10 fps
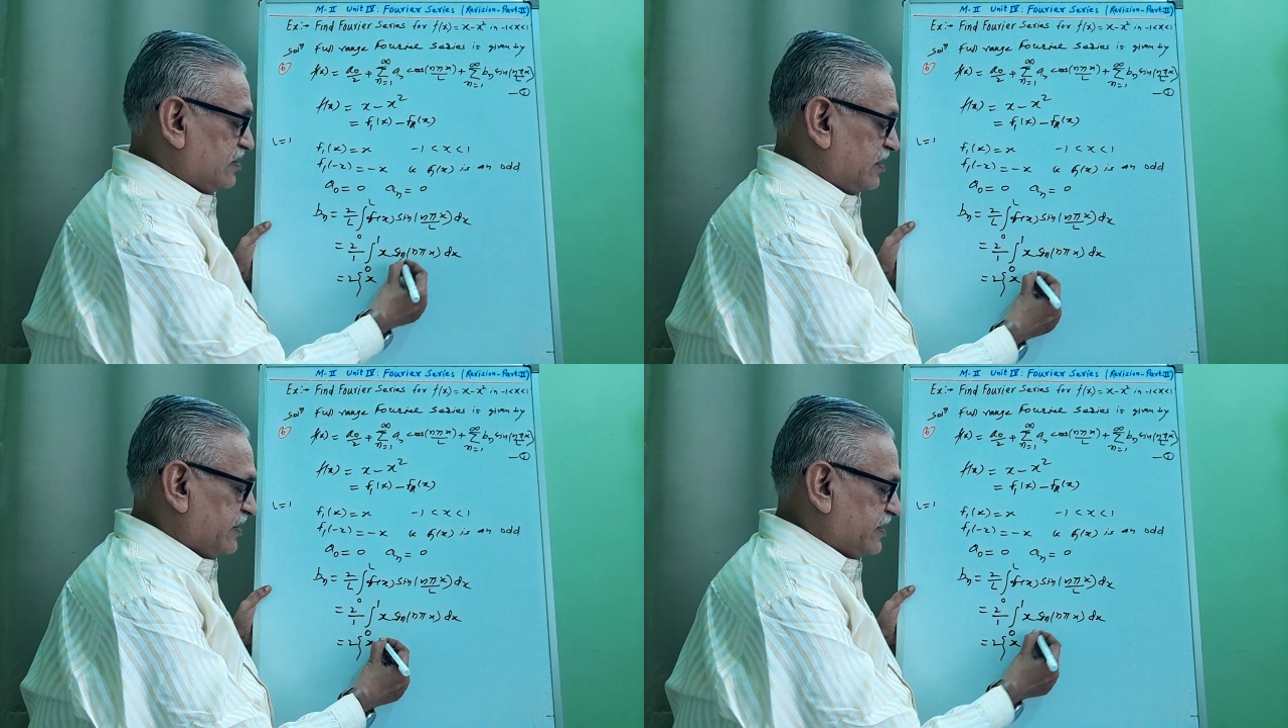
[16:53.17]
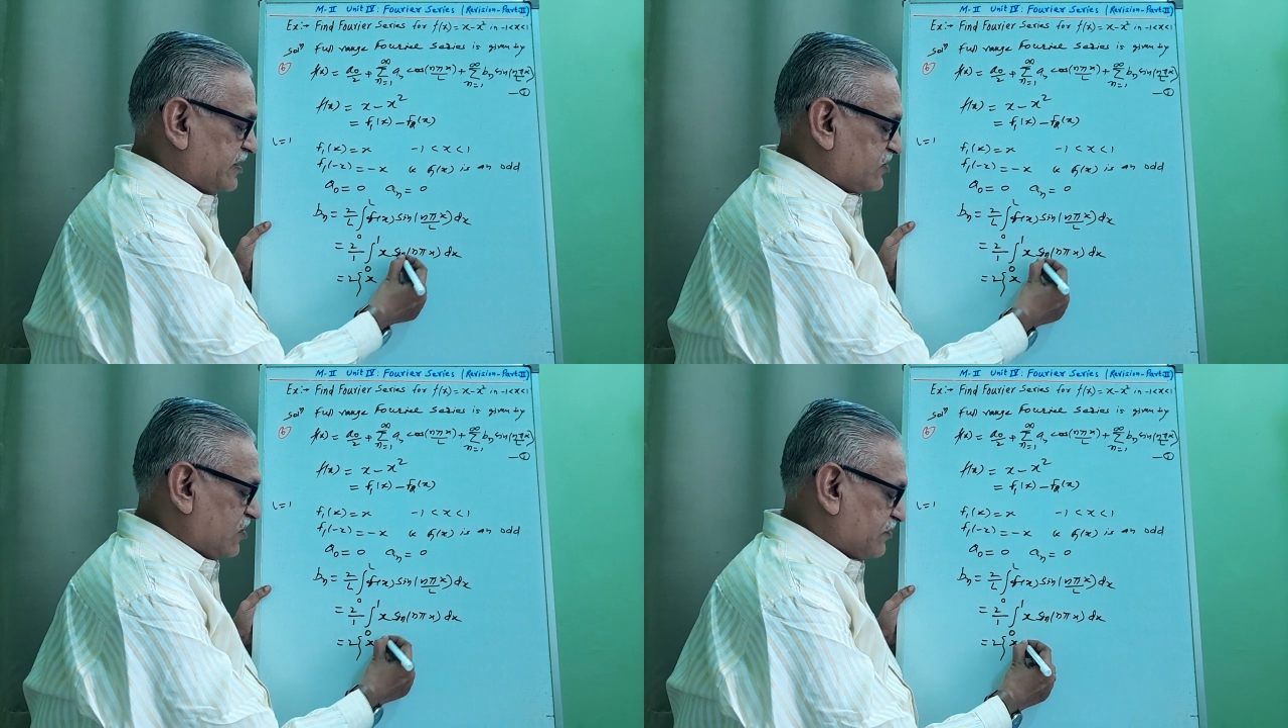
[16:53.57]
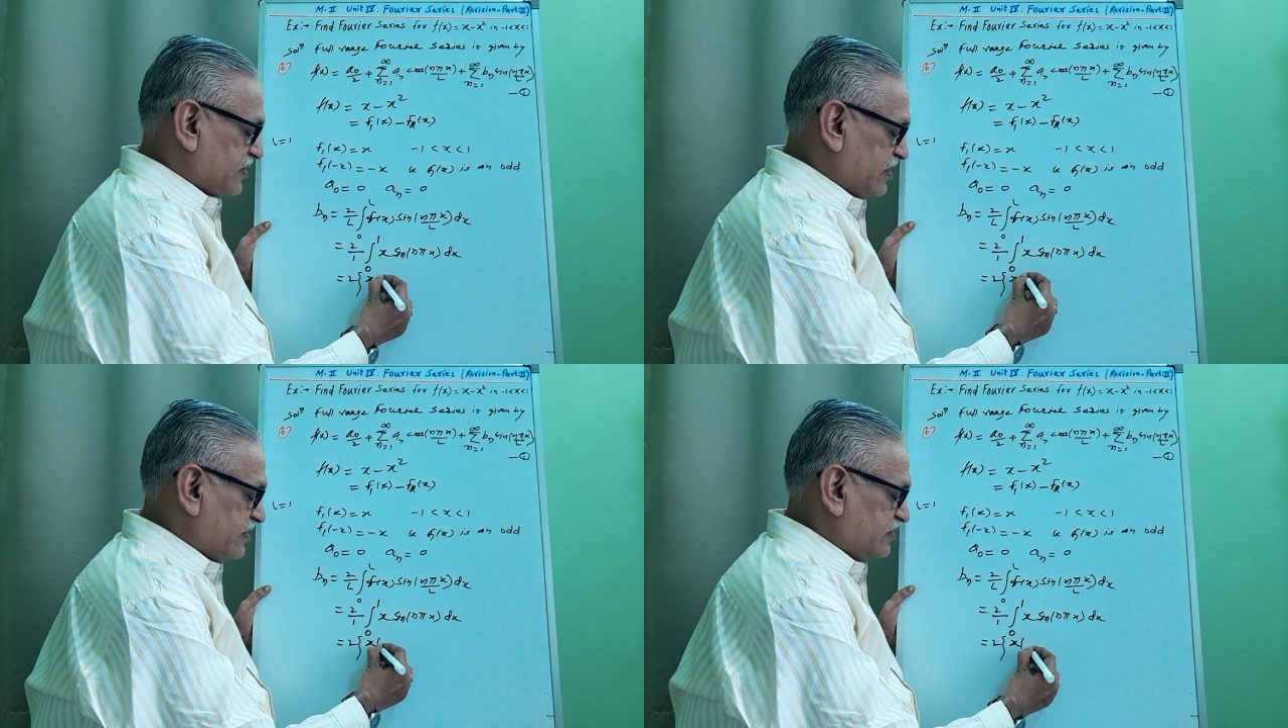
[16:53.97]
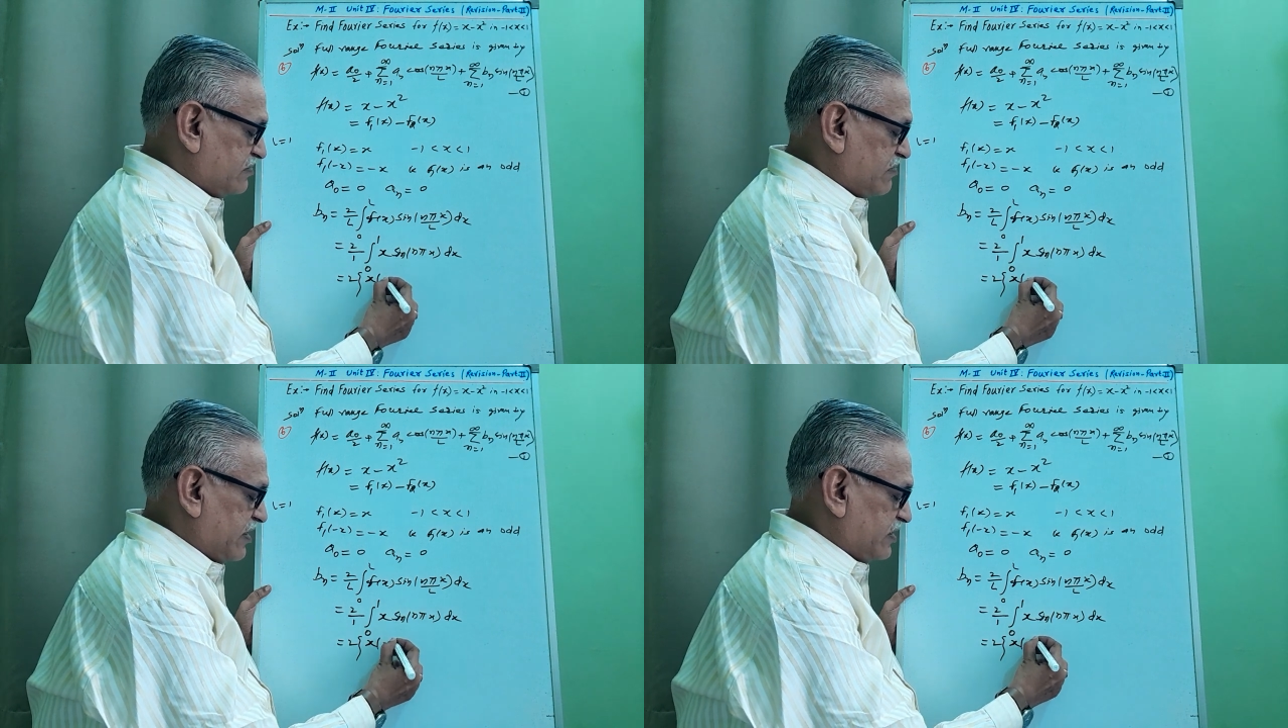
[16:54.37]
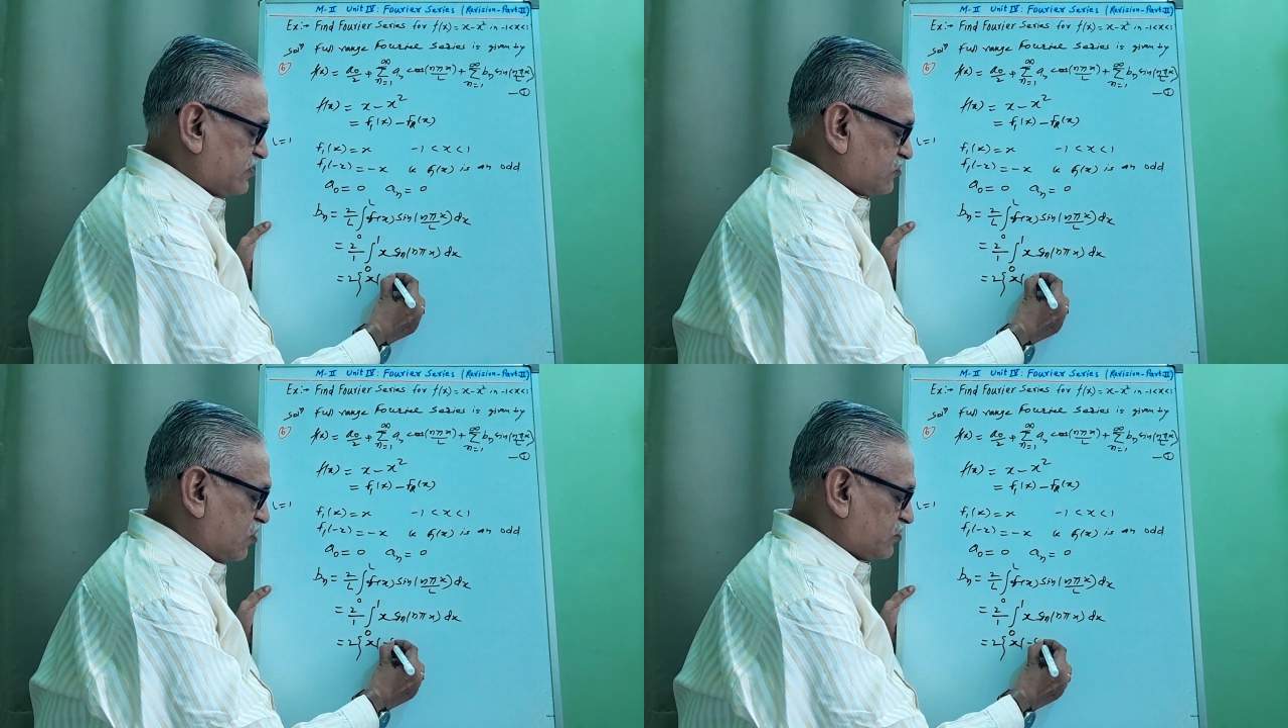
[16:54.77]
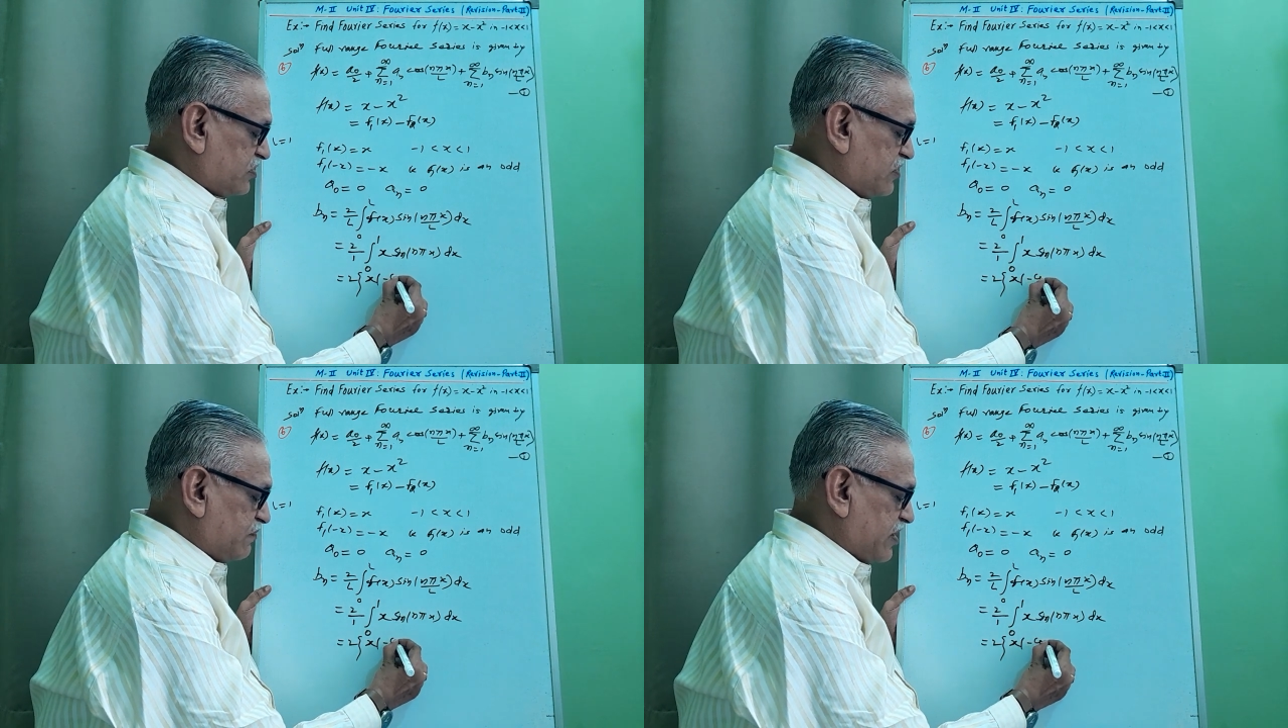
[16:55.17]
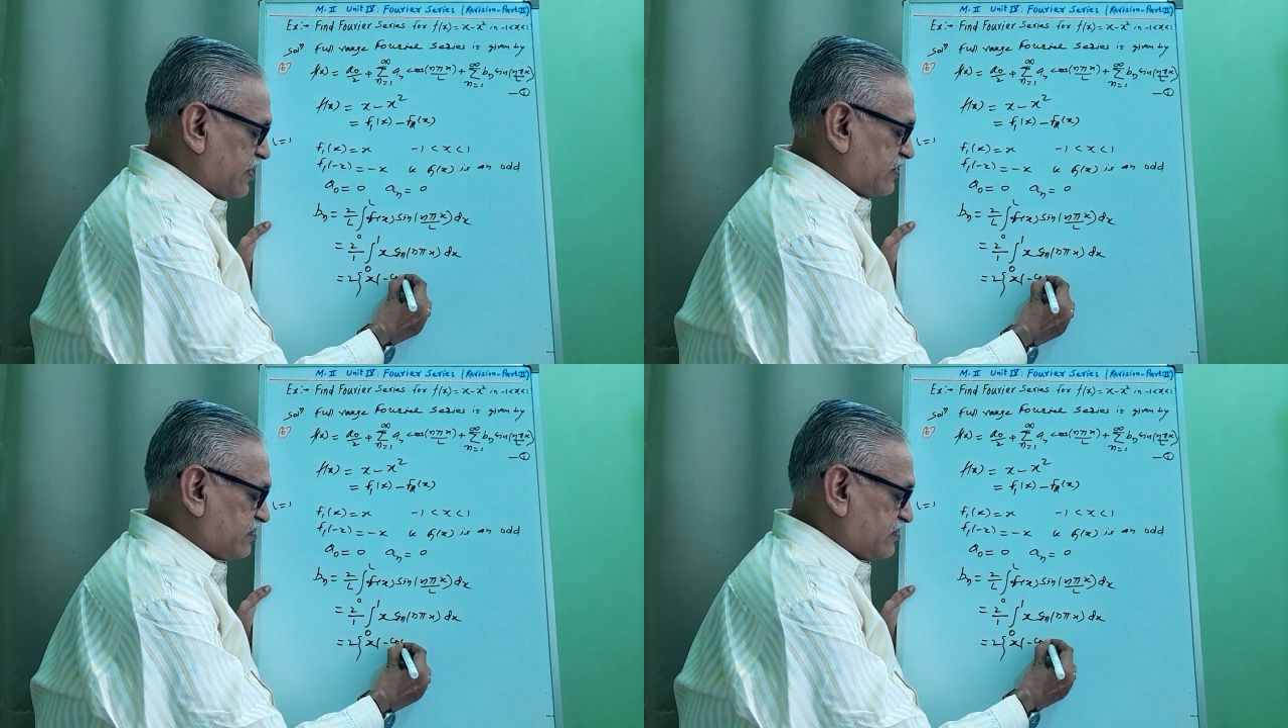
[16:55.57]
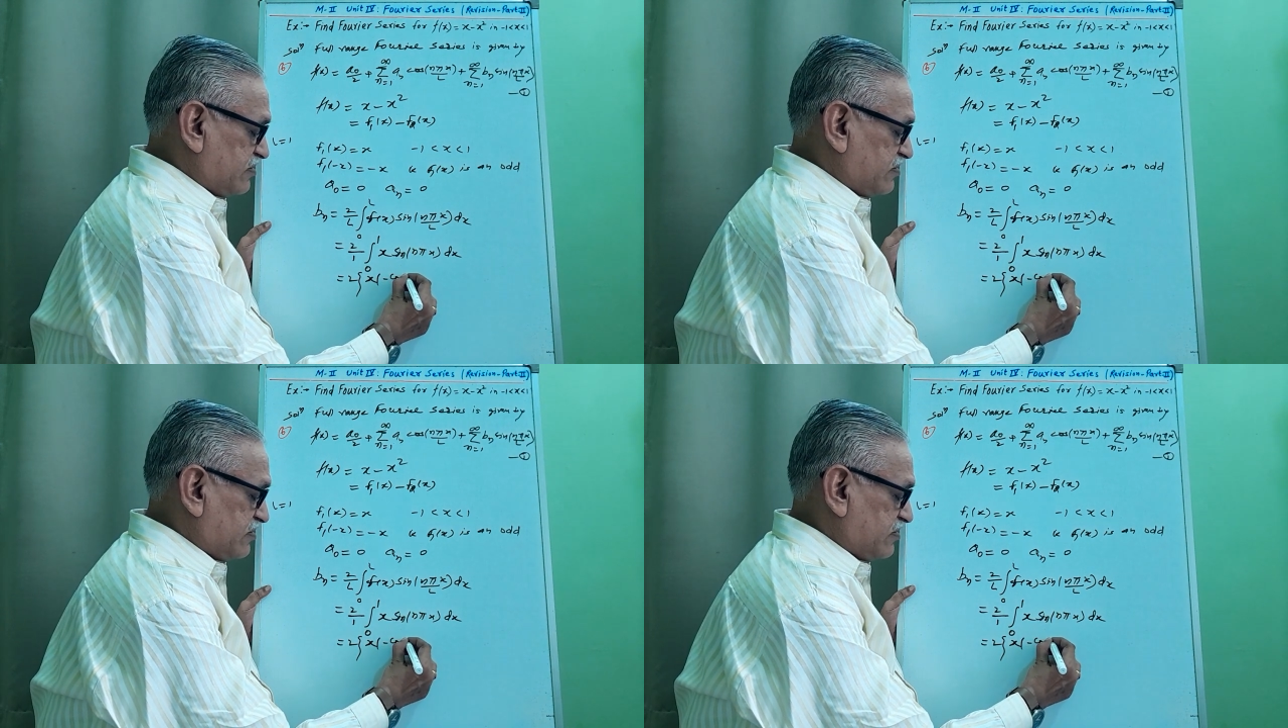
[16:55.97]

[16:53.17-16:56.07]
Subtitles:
integration of sine is minus cos n pi x